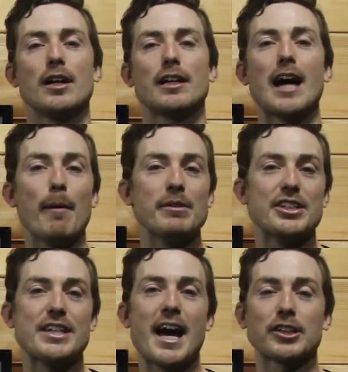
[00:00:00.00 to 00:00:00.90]
Common
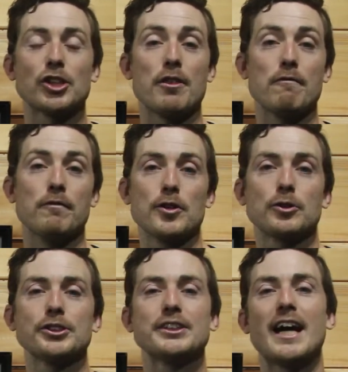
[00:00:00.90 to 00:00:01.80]
stacks are the
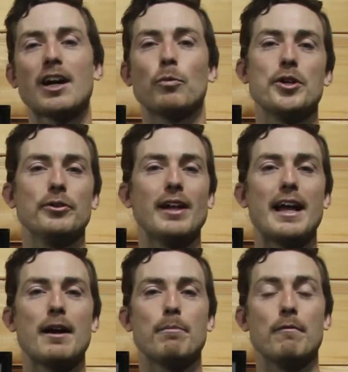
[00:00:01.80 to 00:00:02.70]
vertical stack, where you line
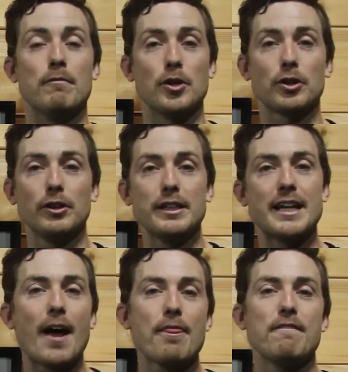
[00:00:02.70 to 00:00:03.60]
up vertically
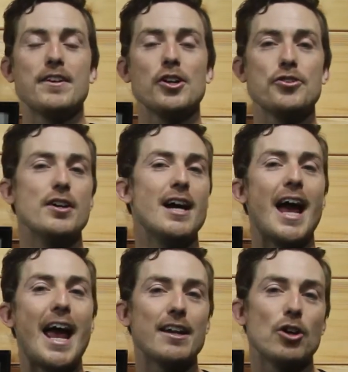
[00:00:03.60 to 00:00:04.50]
down the field,
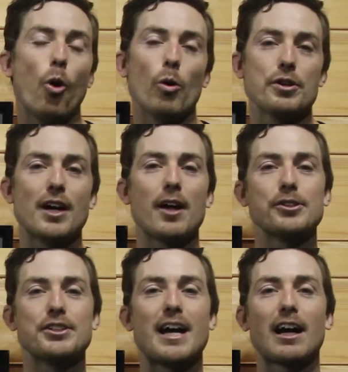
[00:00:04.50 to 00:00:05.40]
and a horizontal
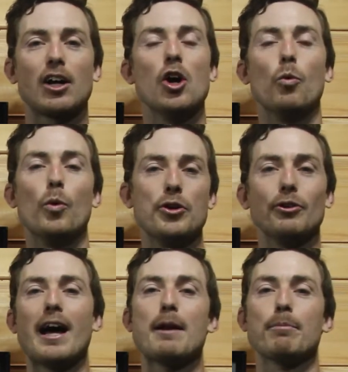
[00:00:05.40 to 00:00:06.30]
stack where you
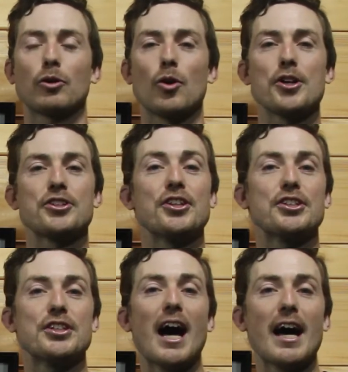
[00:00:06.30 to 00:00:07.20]
line up across the
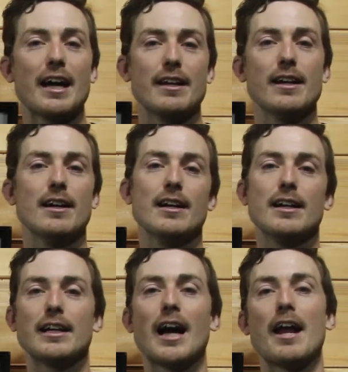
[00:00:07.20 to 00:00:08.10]
side,
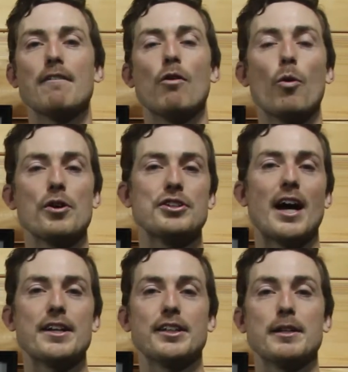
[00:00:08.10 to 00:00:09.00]
kind of
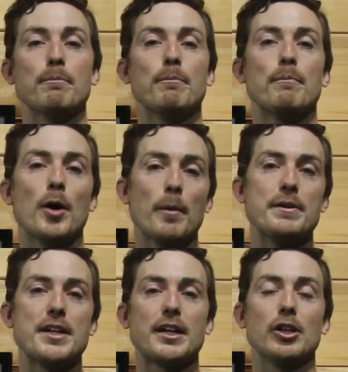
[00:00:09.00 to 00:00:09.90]
horizontally
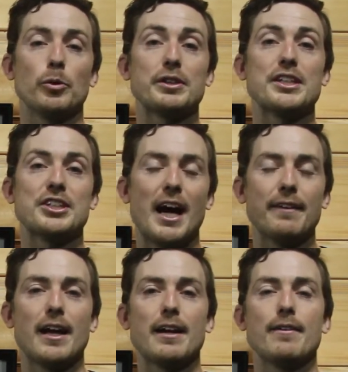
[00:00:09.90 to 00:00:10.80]
perpendicular with the
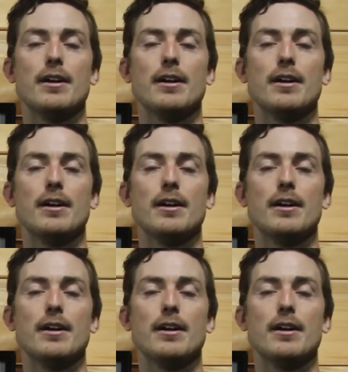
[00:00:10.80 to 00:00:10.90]
sideline.